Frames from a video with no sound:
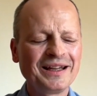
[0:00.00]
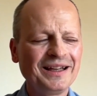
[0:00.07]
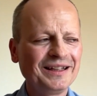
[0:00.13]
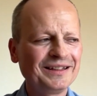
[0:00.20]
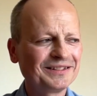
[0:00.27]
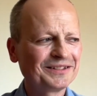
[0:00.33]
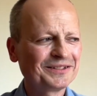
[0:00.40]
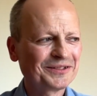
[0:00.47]

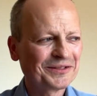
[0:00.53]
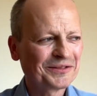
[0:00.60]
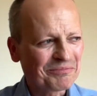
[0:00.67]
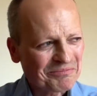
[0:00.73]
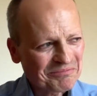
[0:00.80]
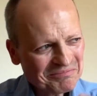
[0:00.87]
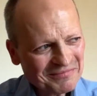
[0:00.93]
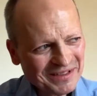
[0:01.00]
And
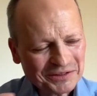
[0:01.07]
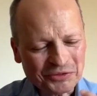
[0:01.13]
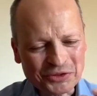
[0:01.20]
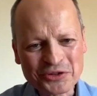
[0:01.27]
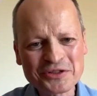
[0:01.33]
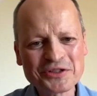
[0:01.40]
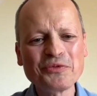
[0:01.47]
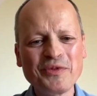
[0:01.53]
that
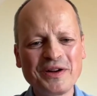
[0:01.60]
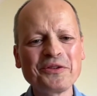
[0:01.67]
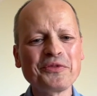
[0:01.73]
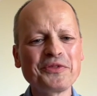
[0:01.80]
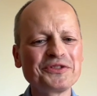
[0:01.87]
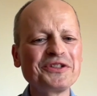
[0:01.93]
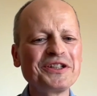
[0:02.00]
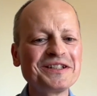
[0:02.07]
was also one of
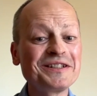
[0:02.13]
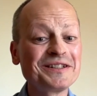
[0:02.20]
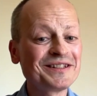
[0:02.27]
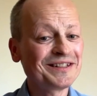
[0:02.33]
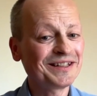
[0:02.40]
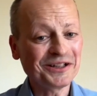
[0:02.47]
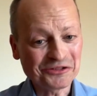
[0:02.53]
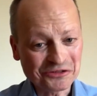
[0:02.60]
the
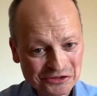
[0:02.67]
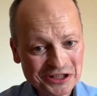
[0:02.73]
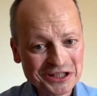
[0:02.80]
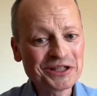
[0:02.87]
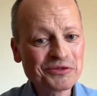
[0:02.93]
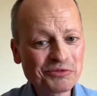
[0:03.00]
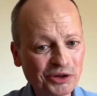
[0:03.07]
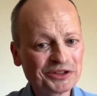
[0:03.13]
reasons that I
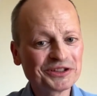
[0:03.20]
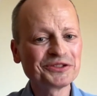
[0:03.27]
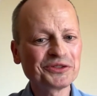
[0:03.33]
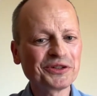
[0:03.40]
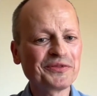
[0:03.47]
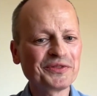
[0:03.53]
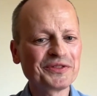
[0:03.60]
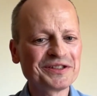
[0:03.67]
really wanted
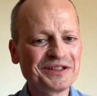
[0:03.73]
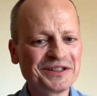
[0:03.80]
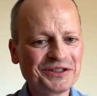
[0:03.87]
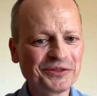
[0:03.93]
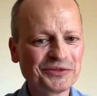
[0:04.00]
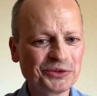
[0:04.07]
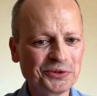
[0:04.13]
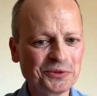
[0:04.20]
to have this
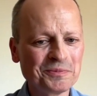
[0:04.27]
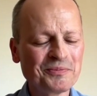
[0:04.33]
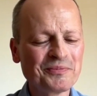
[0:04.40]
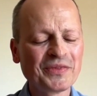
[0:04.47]
interview.